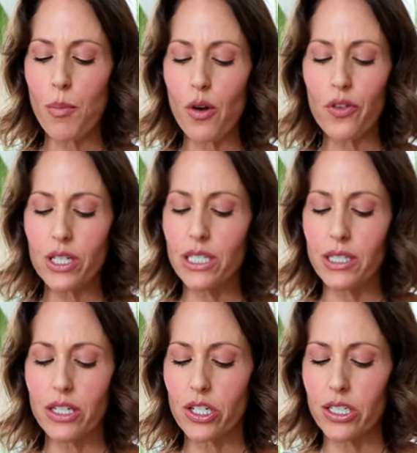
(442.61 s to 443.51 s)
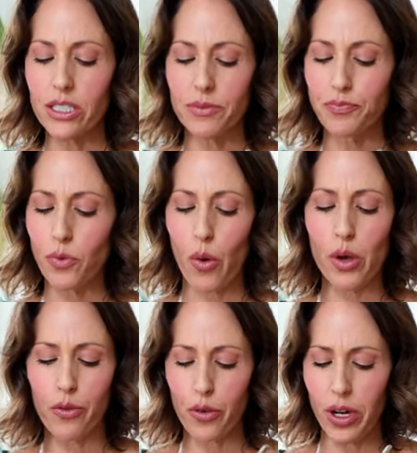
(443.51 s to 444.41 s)
Perfectly delicious.
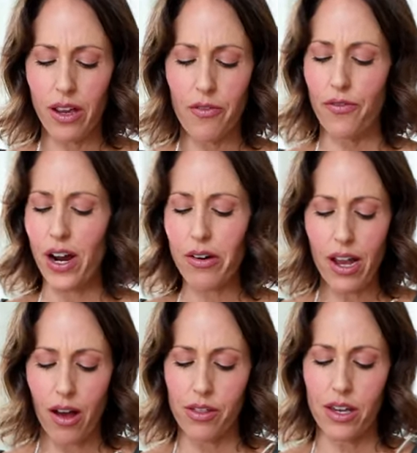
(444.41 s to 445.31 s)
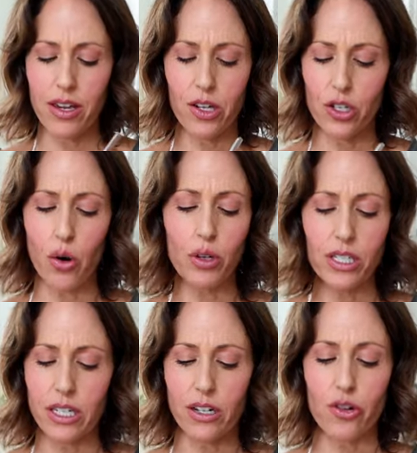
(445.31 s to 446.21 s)
Oil-free, very healthy. You can
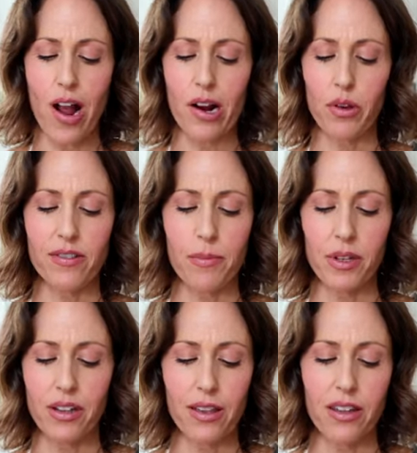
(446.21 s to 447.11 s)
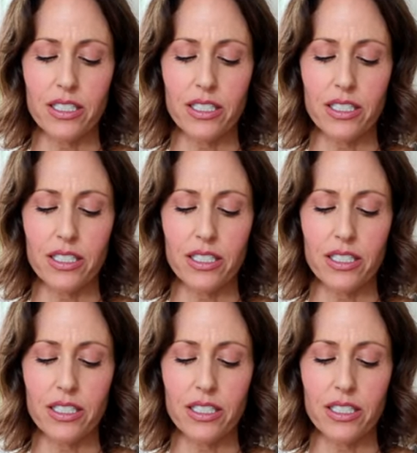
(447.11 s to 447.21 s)
totally stay on track with something like